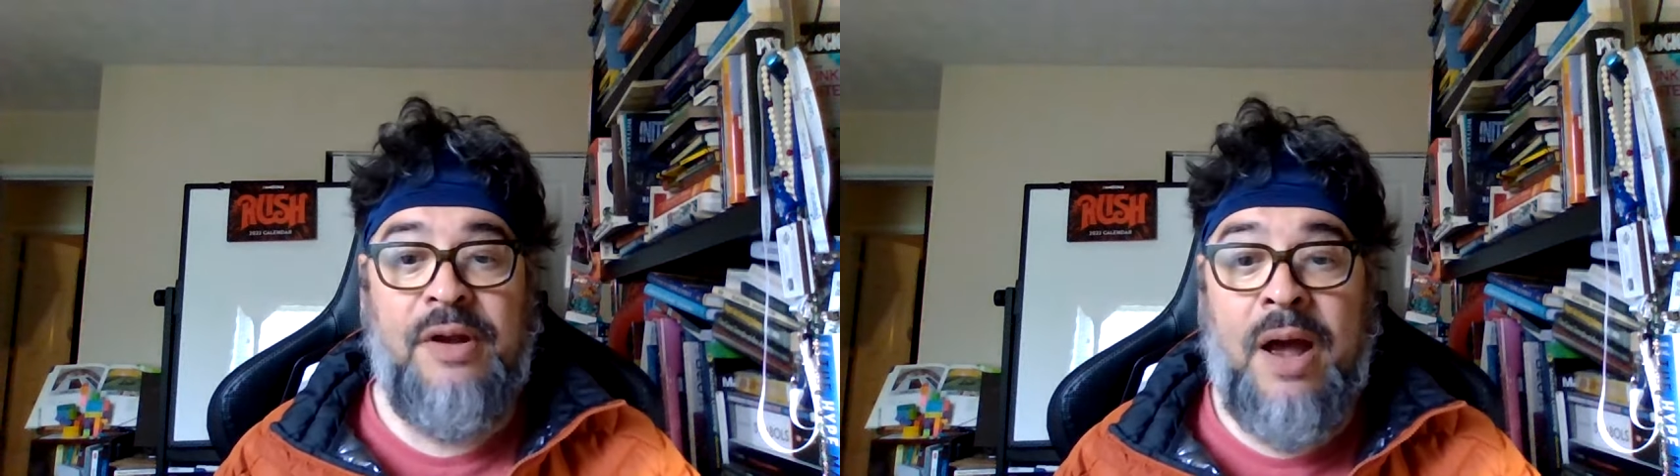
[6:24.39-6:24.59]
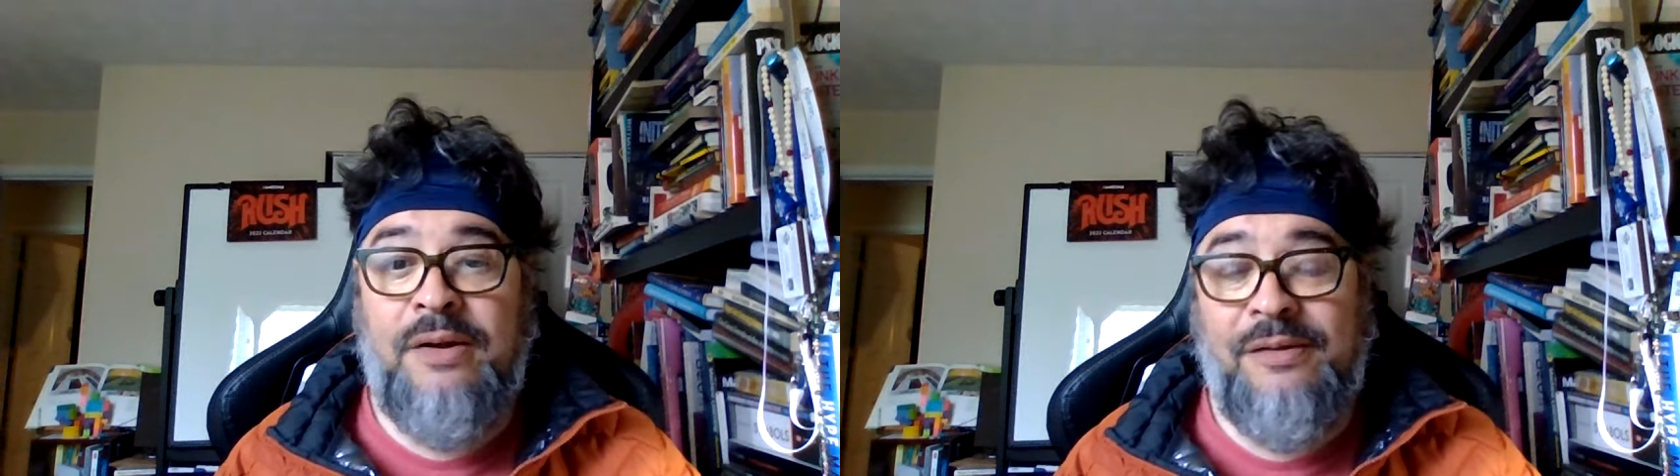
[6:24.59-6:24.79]

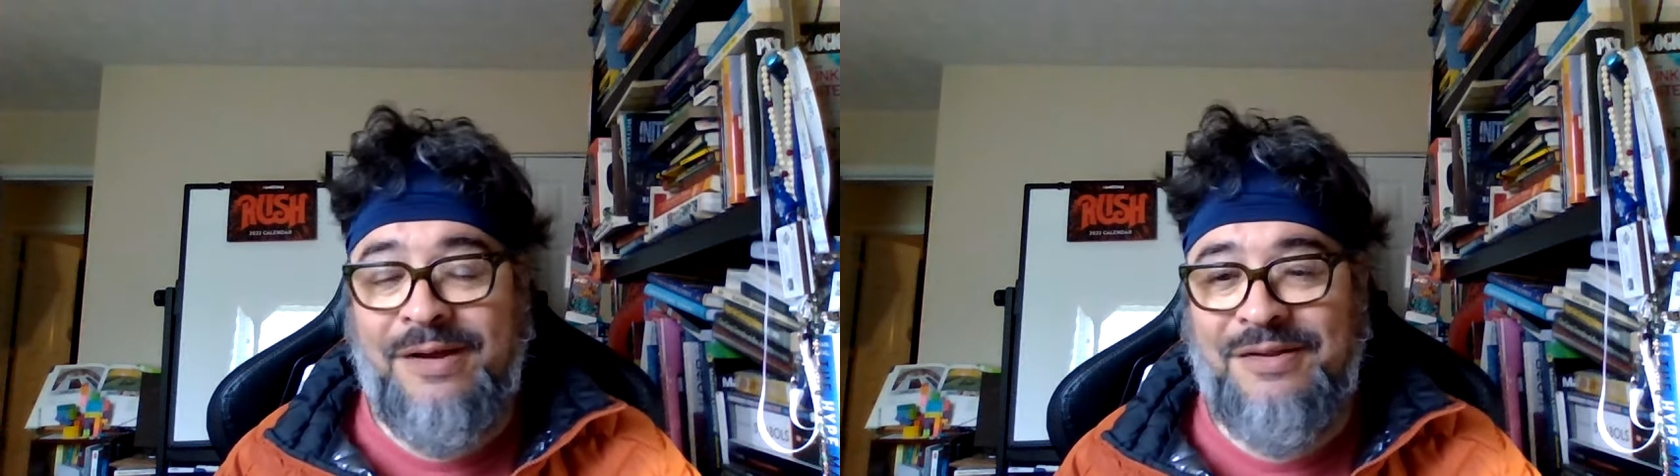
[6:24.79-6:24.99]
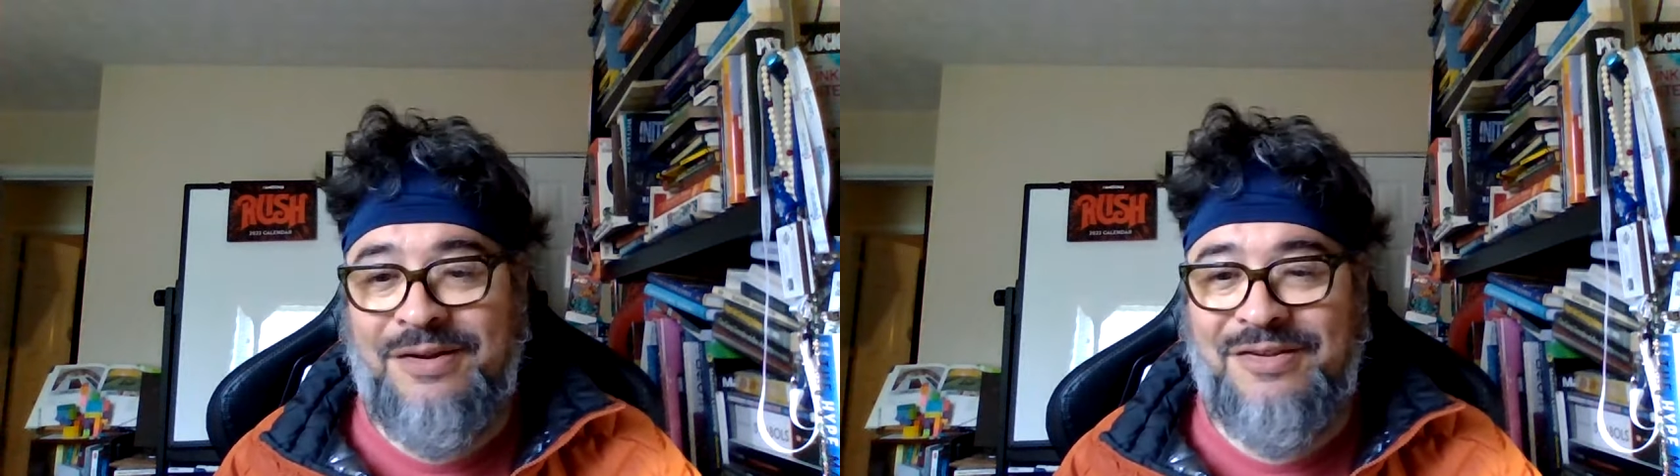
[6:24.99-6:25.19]
I
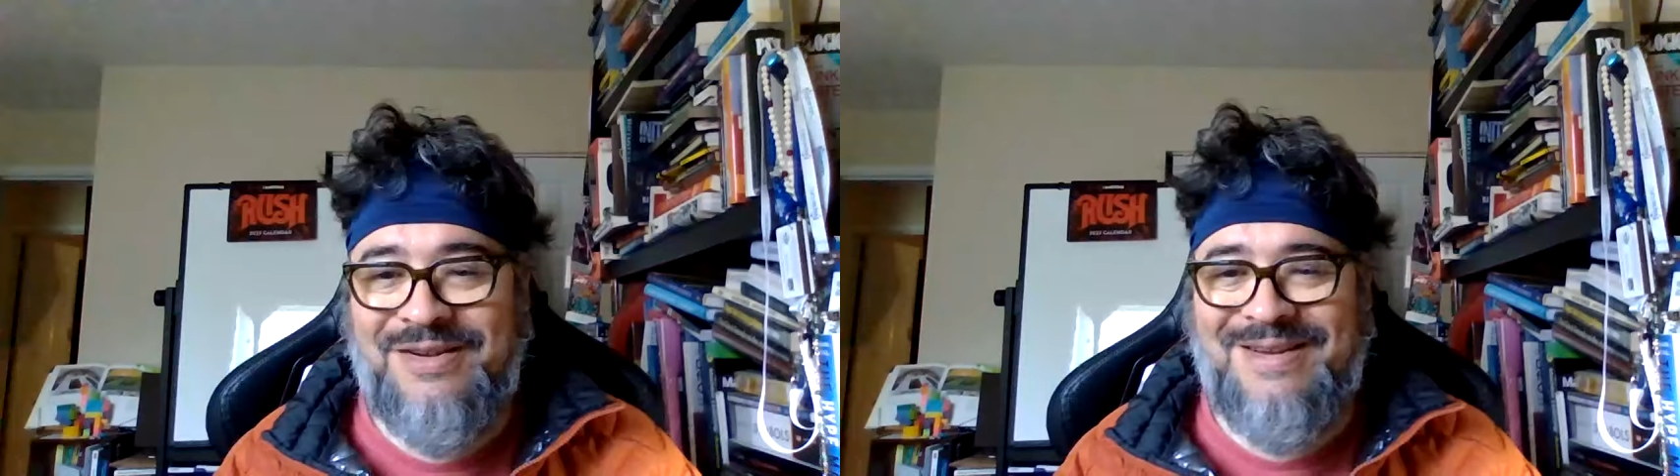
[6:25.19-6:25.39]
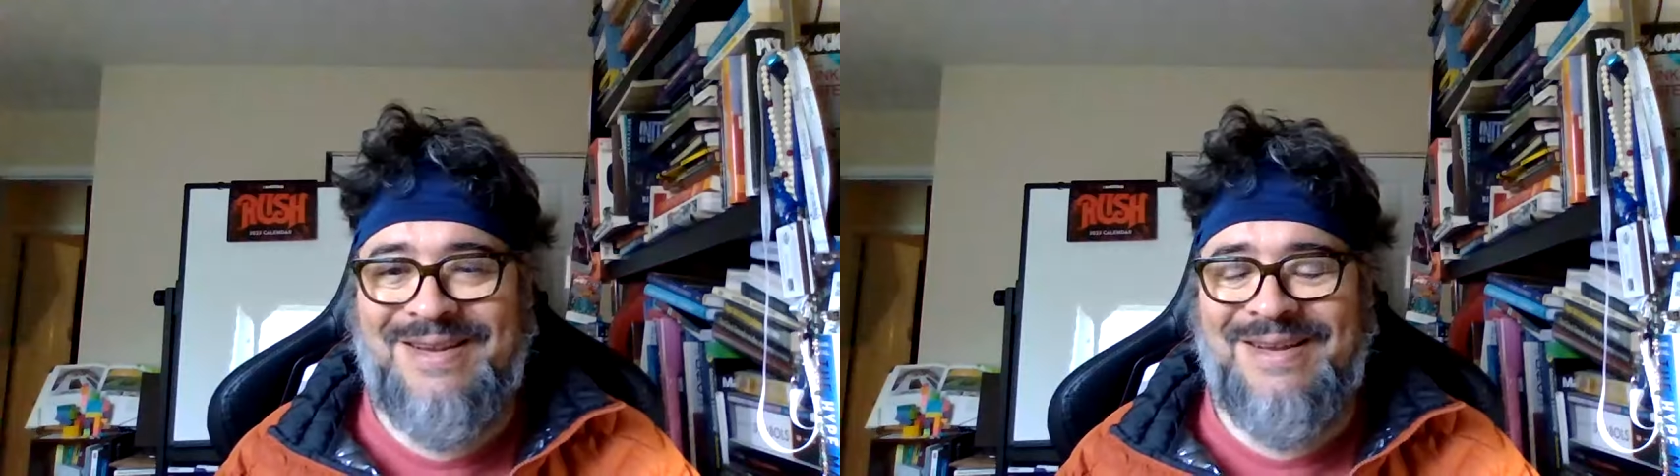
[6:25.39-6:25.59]
collected as a
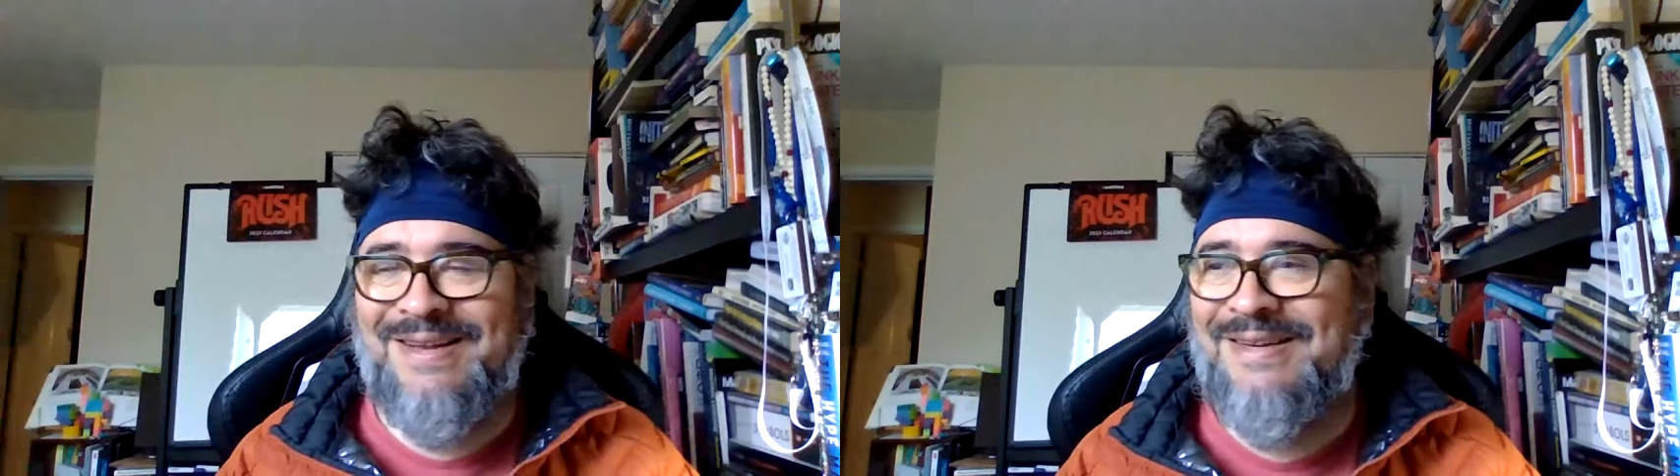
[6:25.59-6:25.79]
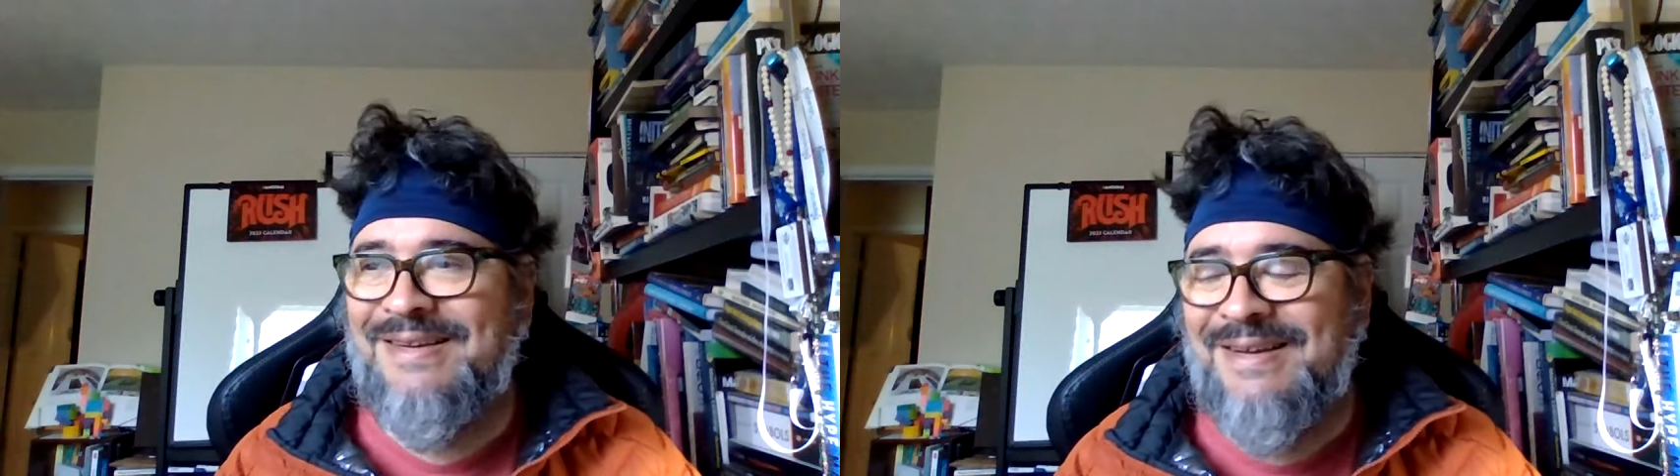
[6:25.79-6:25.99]
kid.